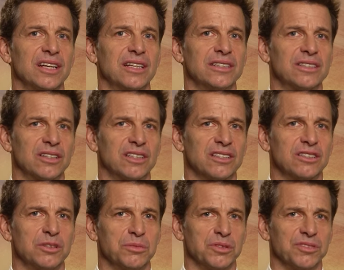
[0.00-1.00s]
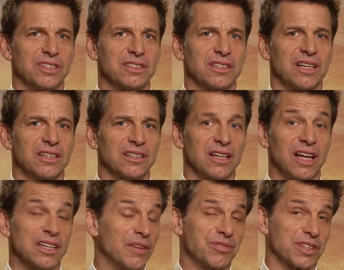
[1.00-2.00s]
and turn it into two movies. And
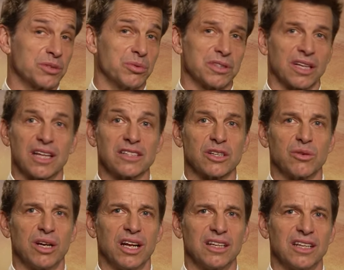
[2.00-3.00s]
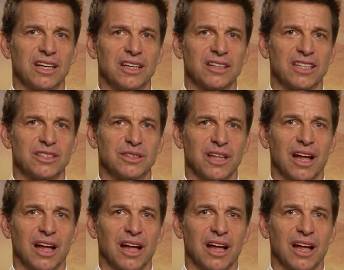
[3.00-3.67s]
Netflix was like, that's a great idea. Let's do